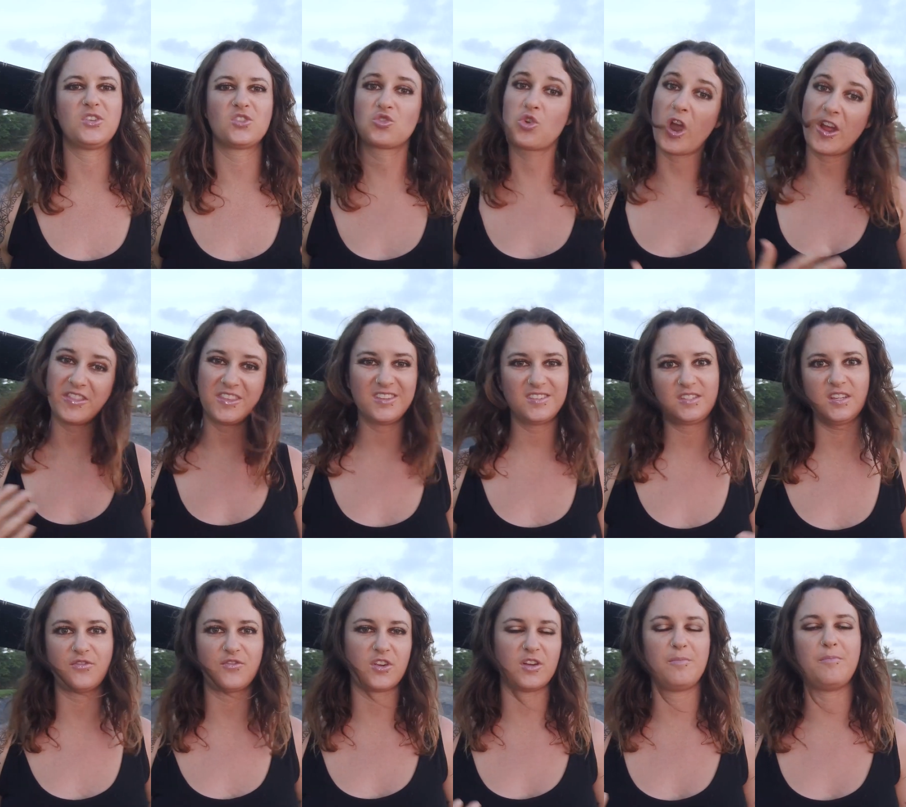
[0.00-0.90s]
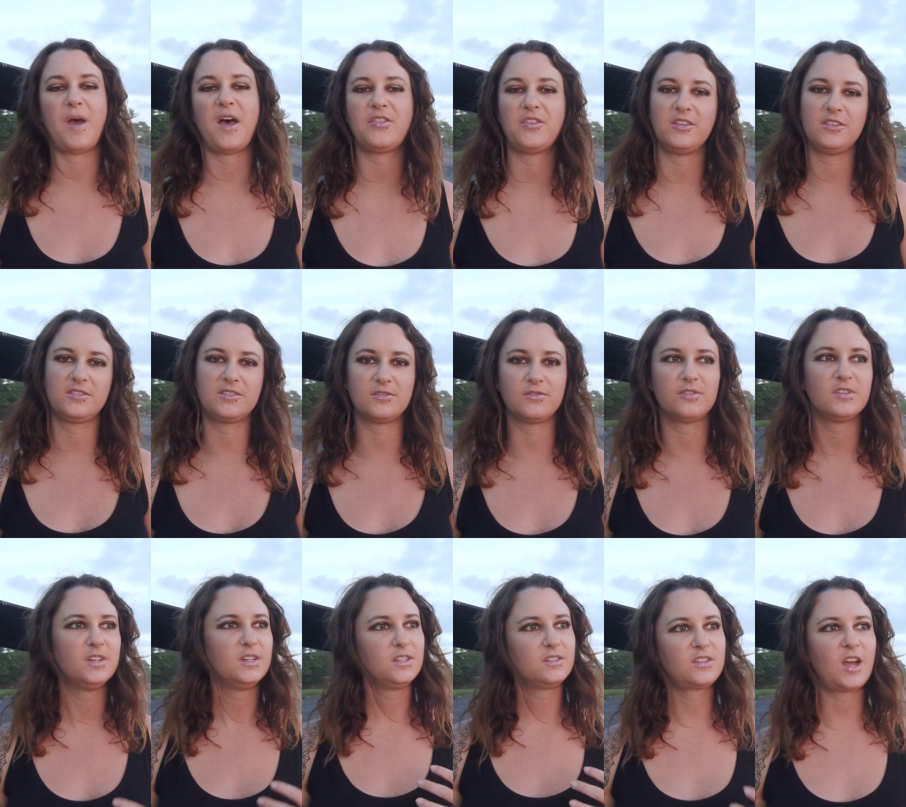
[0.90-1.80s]
and try these different methods of
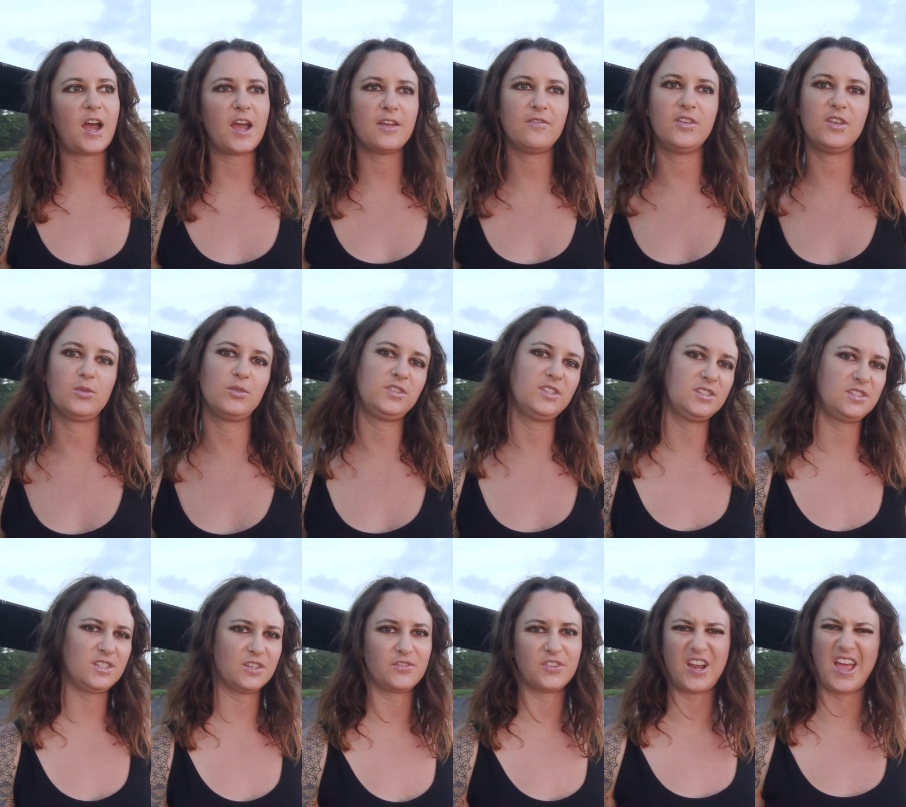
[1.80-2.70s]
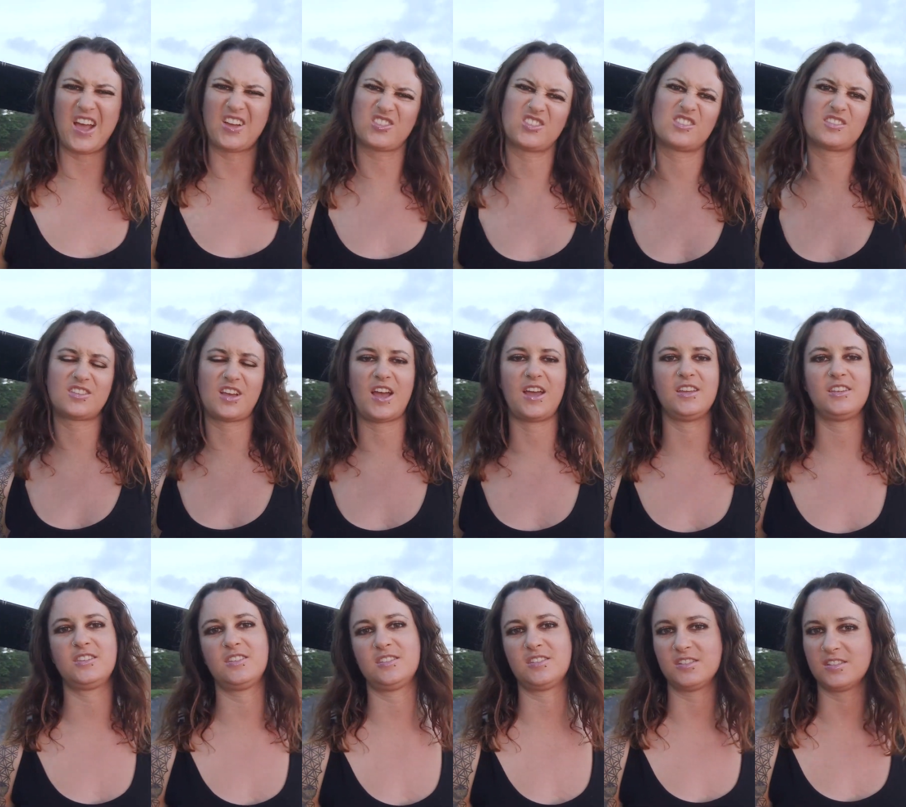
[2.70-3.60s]
diving with these different
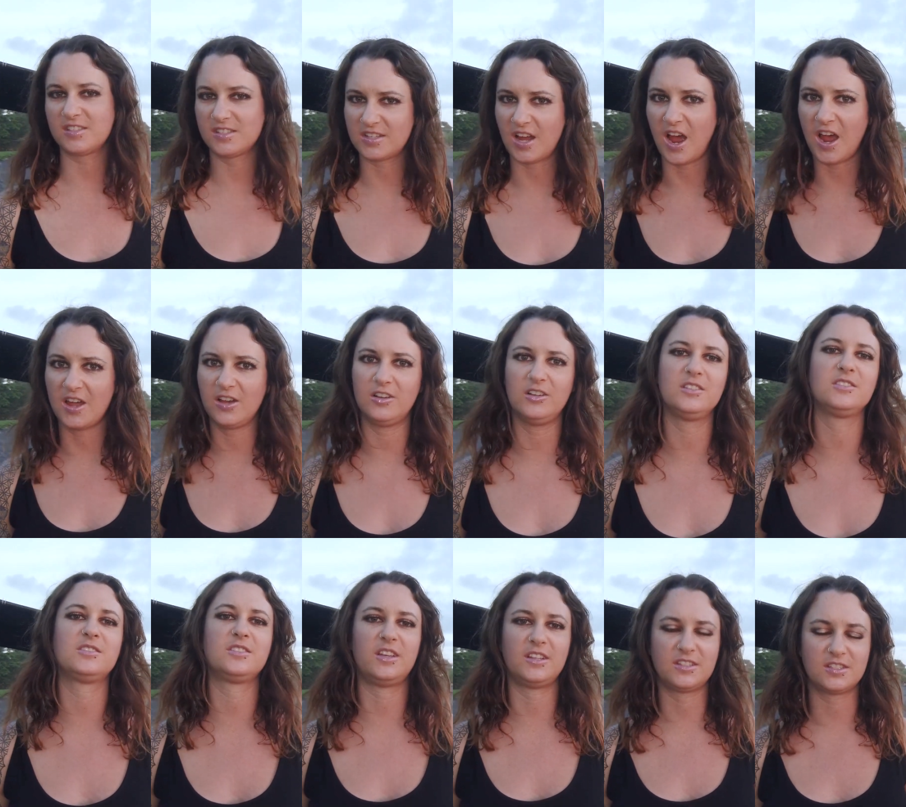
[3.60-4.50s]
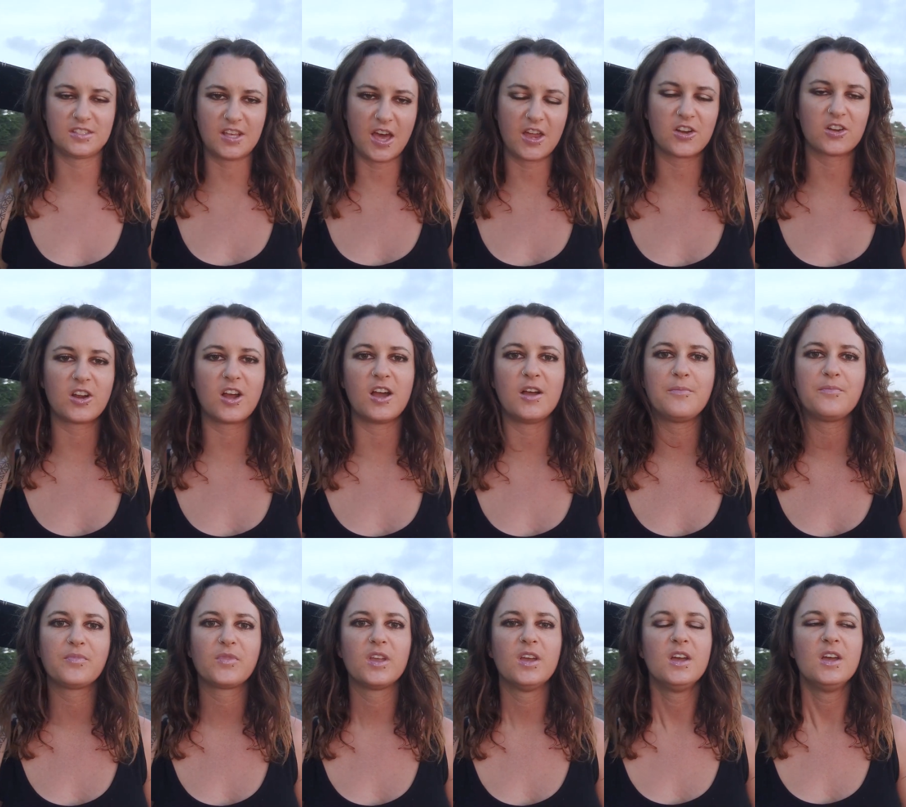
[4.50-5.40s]
exercises and styles, etc.
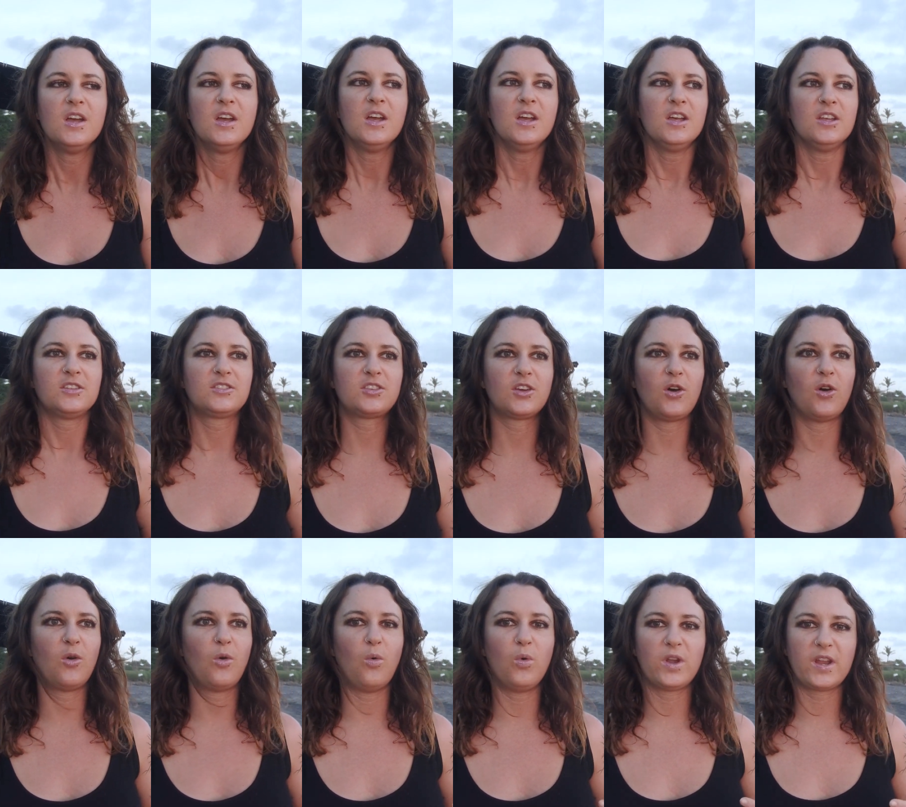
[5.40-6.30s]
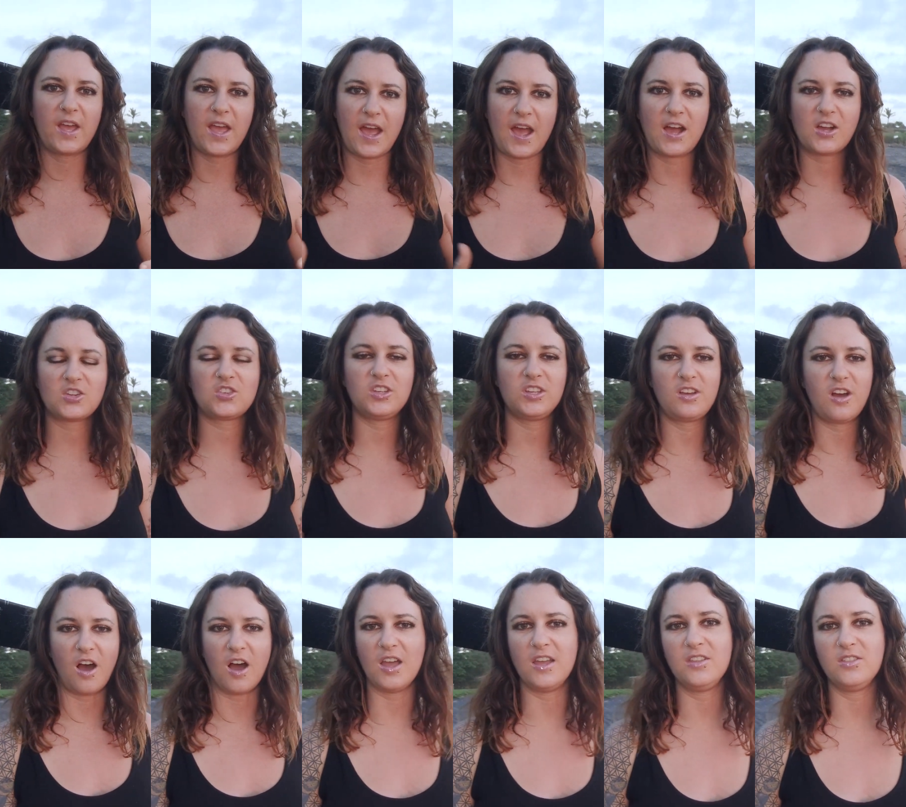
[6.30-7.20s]
So when I actually
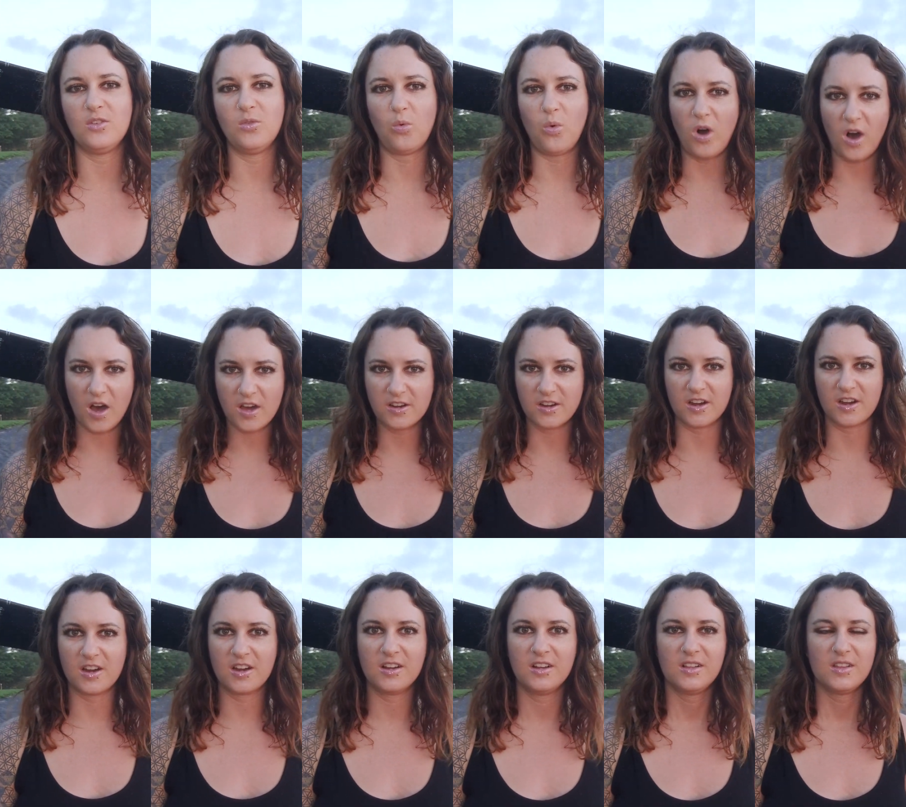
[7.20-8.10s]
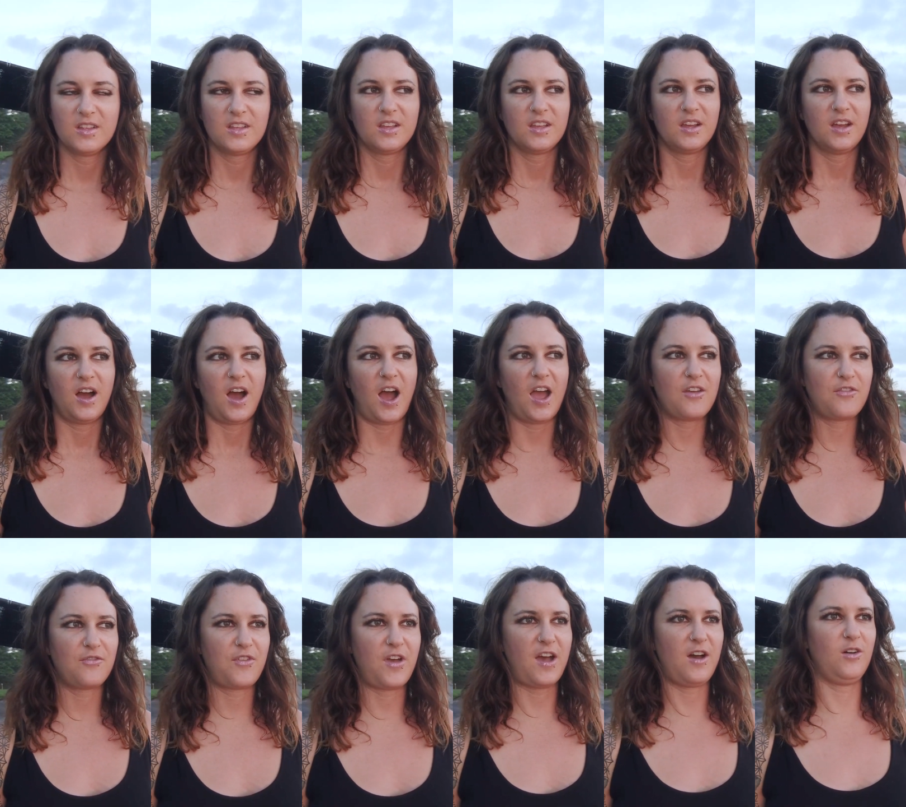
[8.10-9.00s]
got in the water, I
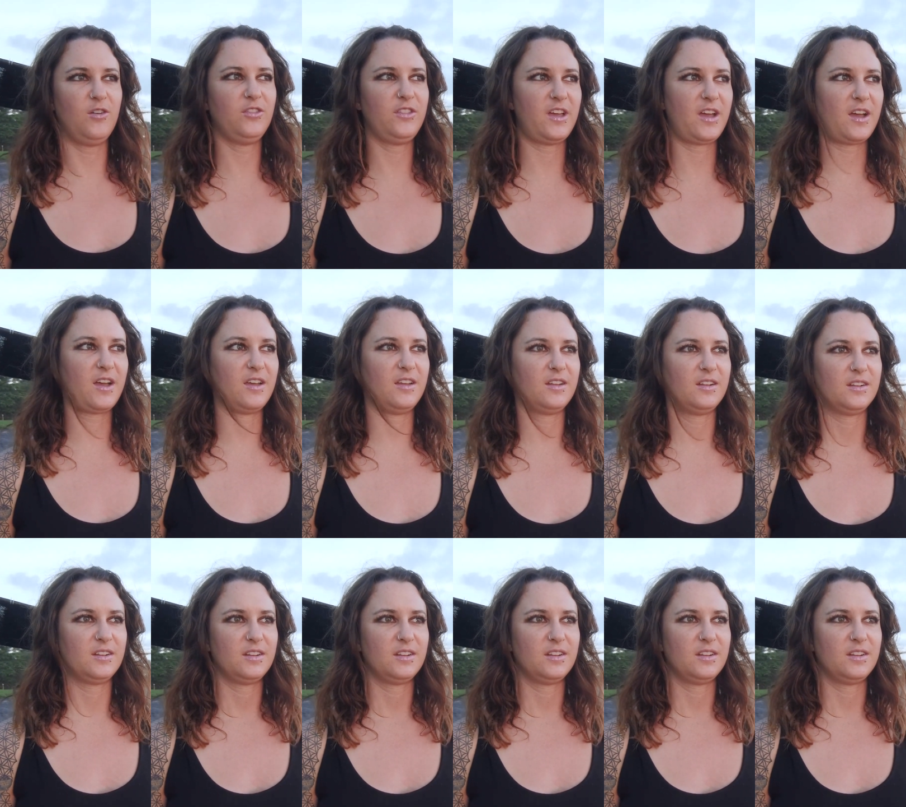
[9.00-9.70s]
found that